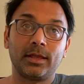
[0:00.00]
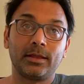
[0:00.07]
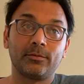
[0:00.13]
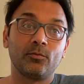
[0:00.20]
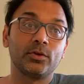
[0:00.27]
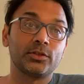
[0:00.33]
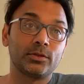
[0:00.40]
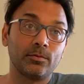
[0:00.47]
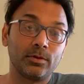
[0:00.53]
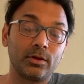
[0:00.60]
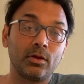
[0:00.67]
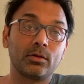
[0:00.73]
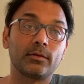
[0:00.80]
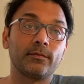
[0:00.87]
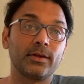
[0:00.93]
with a
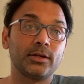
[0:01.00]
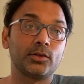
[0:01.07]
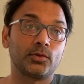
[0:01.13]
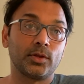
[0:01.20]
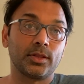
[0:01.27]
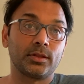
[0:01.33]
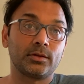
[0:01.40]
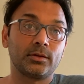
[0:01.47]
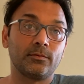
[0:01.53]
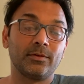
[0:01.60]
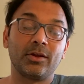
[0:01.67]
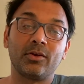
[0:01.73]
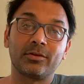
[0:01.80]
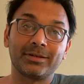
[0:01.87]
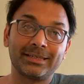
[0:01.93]
lot of interest, a
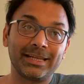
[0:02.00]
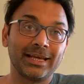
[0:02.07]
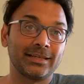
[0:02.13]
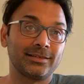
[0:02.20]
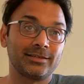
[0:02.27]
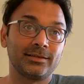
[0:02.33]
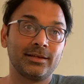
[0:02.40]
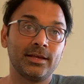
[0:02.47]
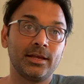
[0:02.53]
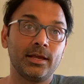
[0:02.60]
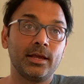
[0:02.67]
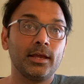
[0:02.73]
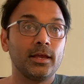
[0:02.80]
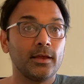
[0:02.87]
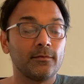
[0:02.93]
lot of debt.
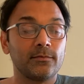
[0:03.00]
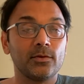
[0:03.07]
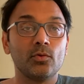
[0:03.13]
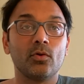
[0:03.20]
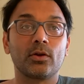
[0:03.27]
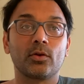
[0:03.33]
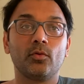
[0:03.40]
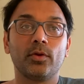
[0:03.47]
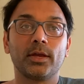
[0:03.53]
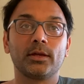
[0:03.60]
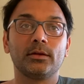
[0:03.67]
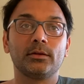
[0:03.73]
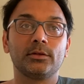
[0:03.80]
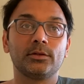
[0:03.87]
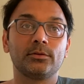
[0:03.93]
If you are
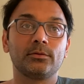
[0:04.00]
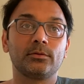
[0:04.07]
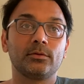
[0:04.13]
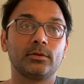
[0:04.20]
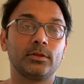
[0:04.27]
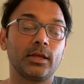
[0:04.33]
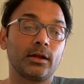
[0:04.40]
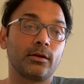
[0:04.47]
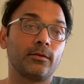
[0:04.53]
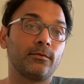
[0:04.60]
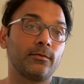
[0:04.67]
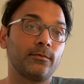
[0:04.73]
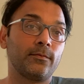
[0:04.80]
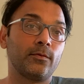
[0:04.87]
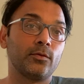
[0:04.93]
going there
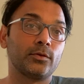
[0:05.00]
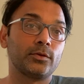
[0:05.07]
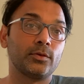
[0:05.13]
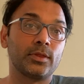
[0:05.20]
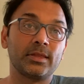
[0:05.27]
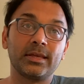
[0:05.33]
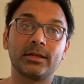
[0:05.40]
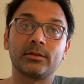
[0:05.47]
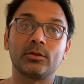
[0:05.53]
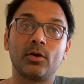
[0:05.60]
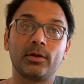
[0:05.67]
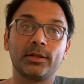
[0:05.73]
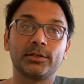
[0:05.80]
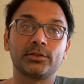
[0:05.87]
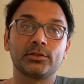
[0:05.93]
to seek
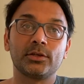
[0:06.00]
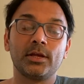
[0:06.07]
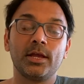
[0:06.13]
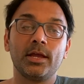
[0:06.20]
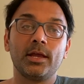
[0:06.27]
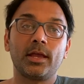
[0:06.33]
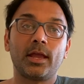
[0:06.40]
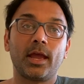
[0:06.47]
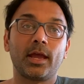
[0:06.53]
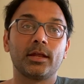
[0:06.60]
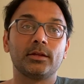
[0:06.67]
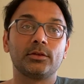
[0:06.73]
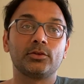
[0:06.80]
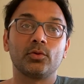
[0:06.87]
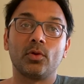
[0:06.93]
knowledge
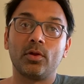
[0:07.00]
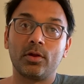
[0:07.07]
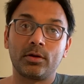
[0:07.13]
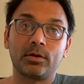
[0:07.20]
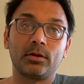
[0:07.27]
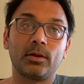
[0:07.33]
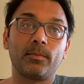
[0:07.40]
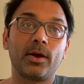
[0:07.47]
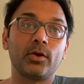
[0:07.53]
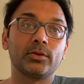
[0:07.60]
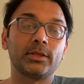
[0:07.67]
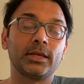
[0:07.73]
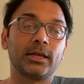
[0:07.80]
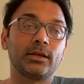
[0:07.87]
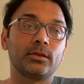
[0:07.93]
and to learn
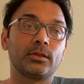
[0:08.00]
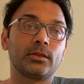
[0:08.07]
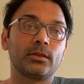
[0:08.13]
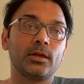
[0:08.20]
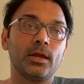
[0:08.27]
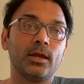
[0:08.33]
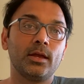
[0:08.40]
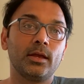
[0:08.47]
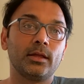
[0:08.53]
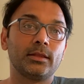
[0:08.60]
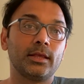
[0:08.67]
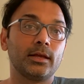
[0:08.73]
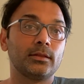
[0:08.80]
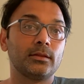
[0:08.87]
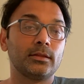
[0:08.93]
about things,
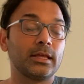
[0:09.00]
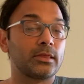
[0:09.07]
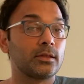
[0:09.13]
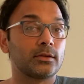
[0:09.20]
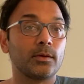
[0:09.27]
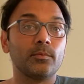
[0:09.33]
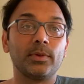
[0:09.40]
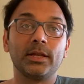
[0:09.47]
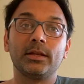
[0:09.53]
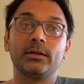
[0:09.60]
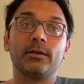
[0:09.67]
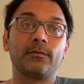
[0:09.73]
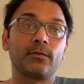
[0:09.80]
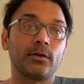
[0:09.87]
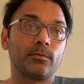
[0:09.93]
then that's a completely
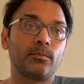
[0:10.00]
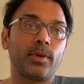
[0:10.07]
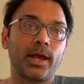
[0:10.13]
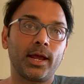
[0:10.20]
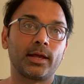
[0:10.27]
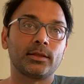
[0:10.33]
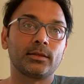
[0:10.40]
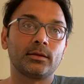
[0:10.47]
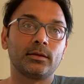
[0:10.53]
different path.